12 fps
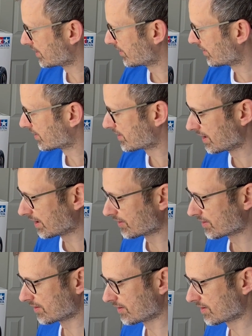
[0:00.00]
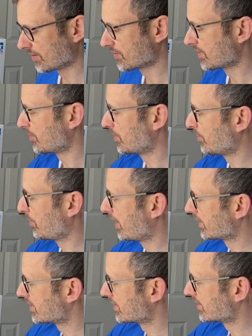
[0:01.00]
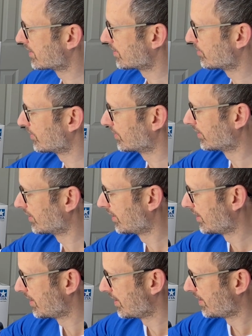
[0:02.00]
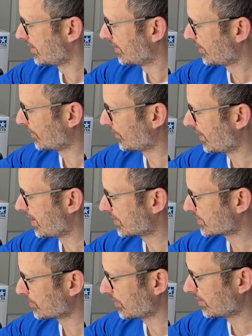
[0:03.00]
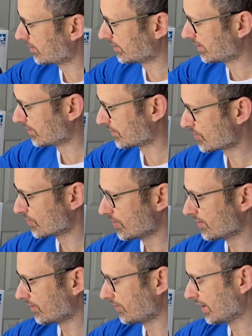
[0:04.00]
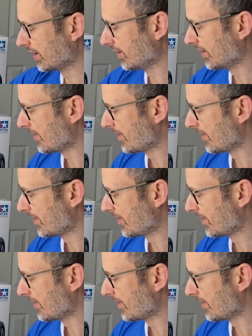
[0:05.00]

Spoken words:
do the stickers, and there's obviously a bit of painting to do on that as well, and the driver figure.